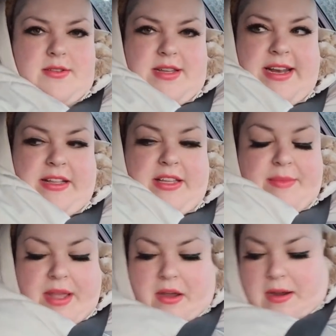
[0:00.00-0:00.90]
and i cleaned
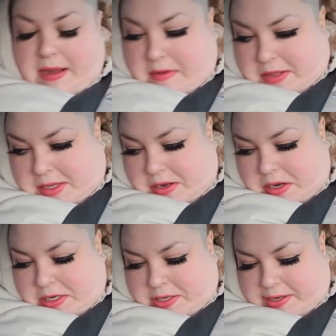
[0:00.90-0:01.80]
my car out it's
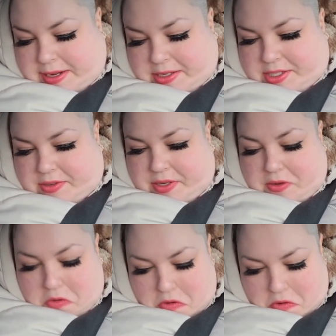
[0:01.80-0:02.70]
not dirty i'll show
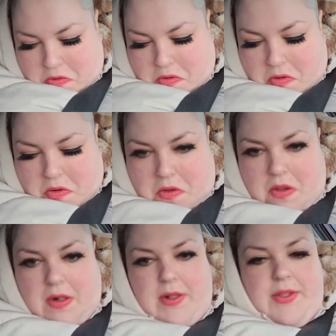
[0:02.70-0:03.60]
you
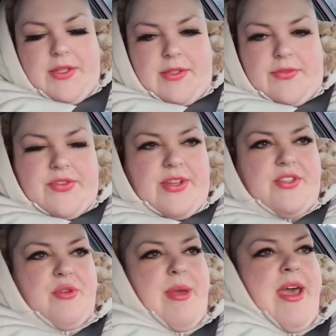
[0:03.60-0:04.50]
it's not
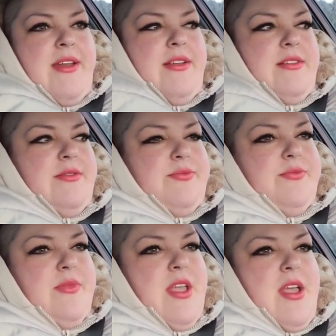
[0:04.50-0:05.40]
too bad.
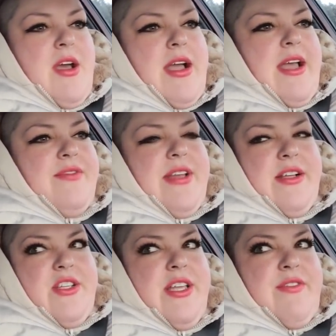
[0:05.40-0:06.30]
I have to
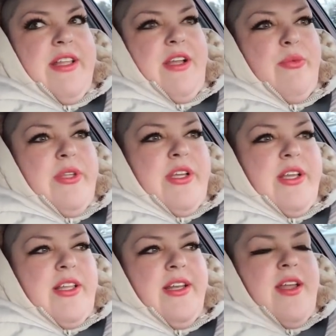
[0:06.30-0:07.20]
actually give it like a really good
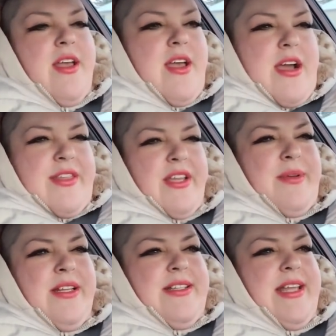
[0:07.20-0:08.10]
clean. I think I'm
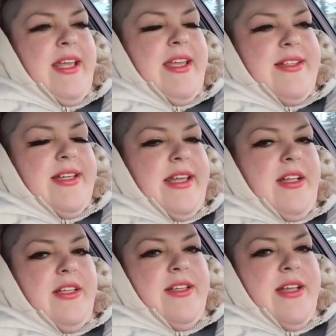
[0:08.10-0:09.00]
gonna take it to get
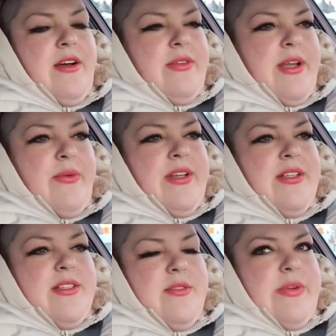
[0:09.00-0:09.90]
cleaned out. Like when it
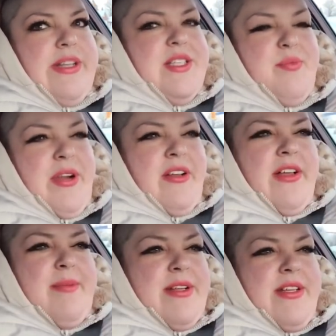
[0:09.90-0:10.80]
when it's spring, I'll
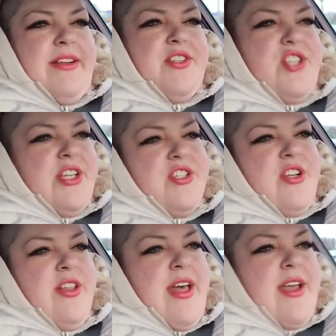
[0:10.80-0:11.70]
get my tires changed and
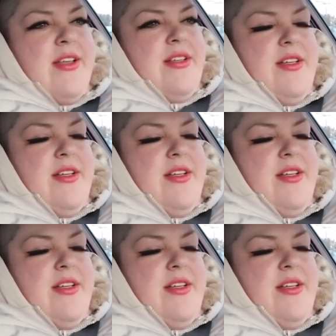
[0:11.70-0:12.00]
all that.